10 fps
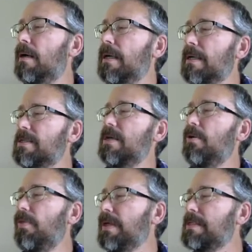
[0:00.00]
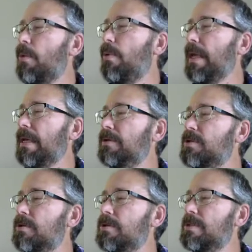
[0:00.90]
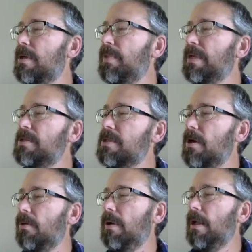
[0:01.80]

Excel thinks I want to insert something, so